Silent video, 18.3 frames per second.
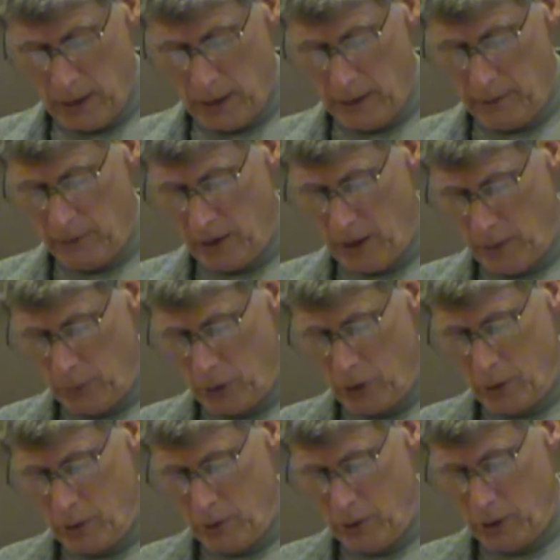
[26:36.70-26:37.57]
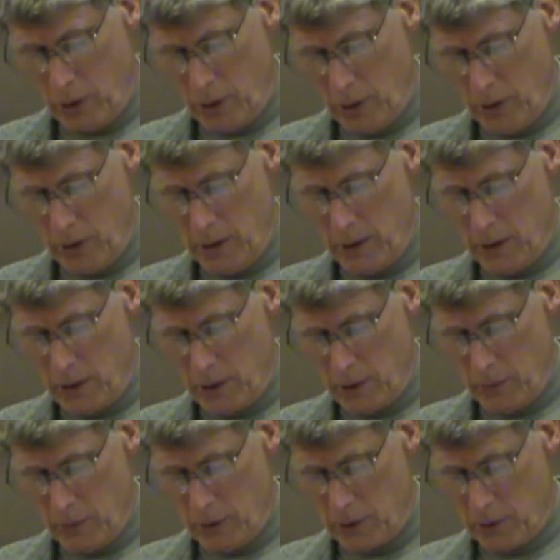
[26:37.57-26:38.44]
gives him courage
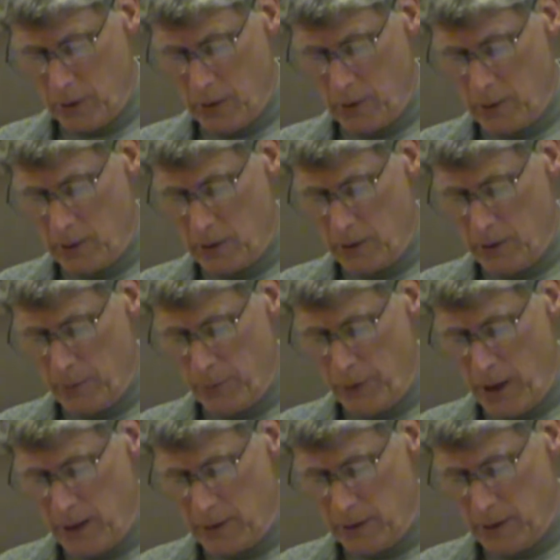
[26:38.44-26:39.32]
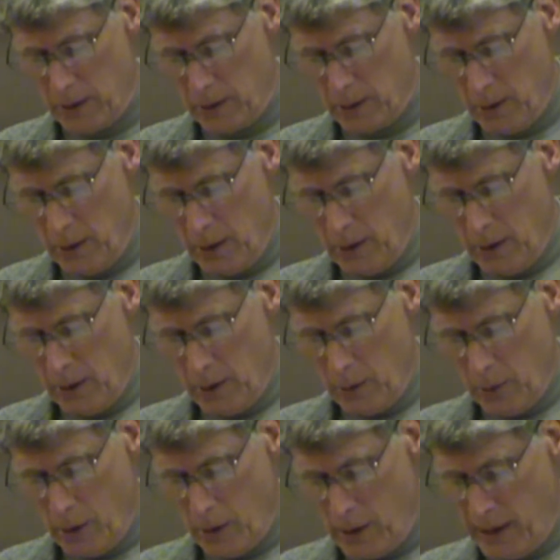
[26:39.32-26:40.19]
to return to the present,
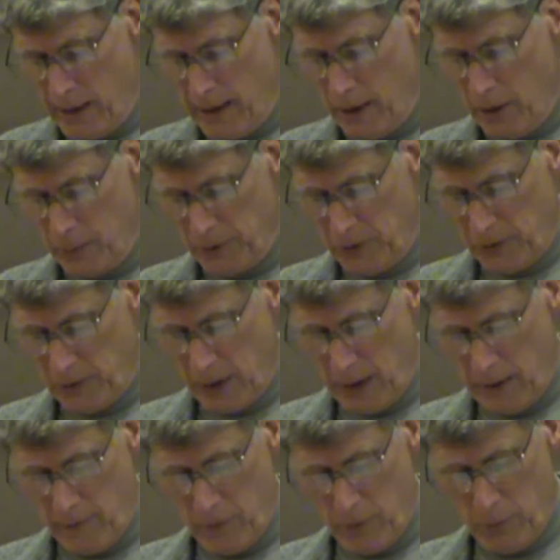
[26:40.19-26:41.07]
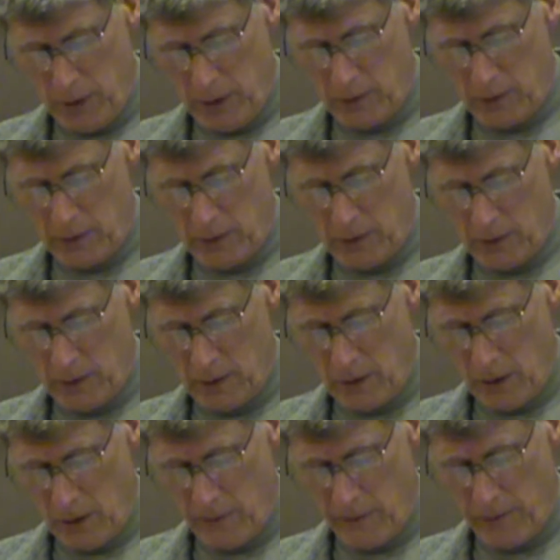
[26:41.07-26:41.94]
where he helps save the business
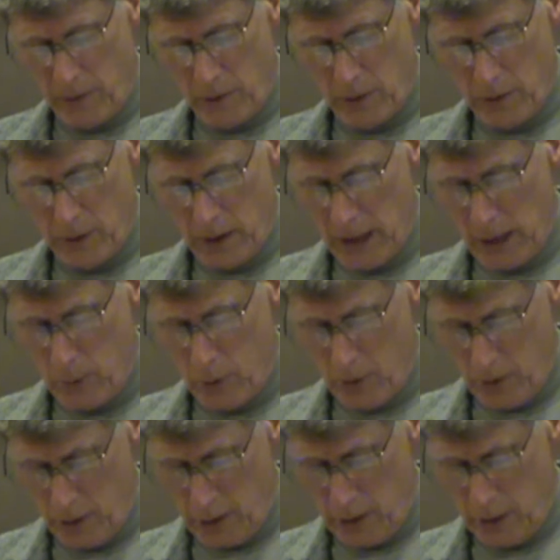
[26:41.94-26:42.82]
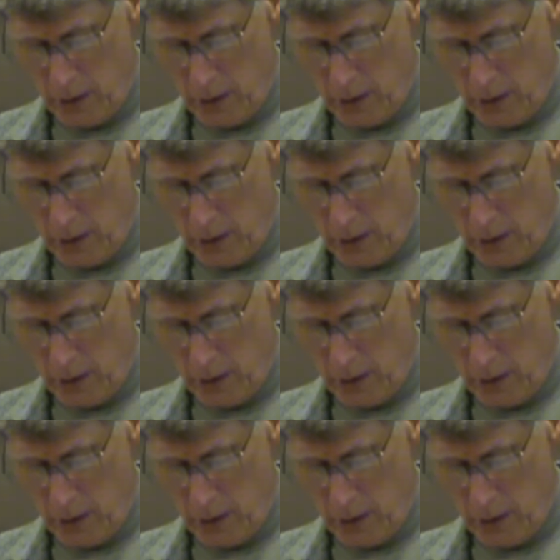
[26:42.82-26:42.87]
and therefore the neighborhood.